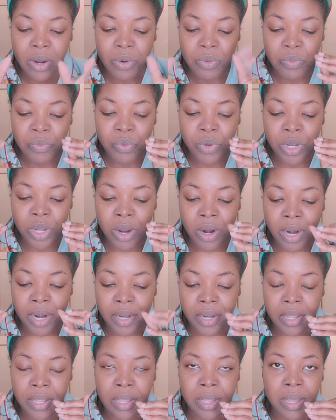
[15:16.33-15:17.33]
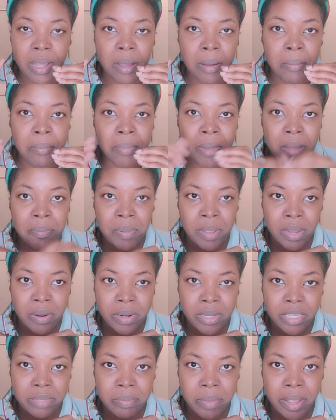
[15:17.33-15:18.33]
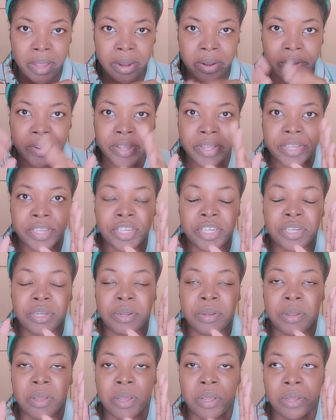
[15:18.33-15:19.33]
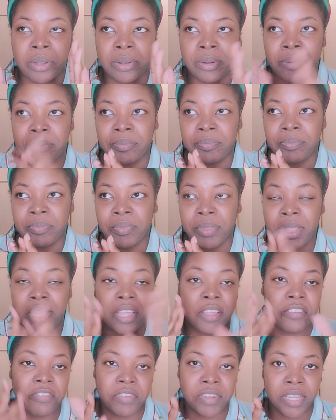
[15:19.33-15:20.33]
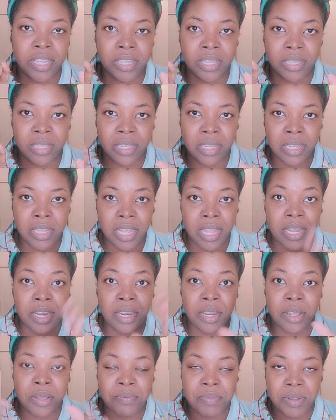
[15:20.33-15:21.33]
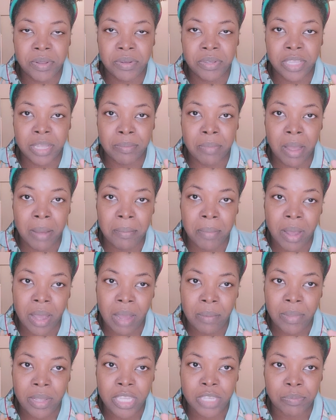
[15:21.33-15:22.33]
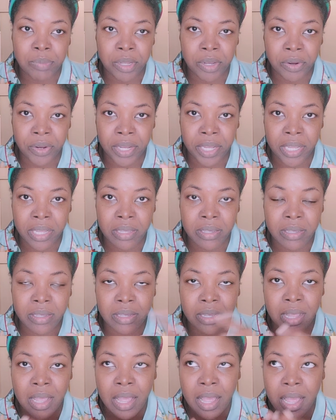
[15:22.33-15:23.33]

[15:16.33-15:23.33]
regarding my parents' marriage, the infidelity and the abuse that my mom experienced,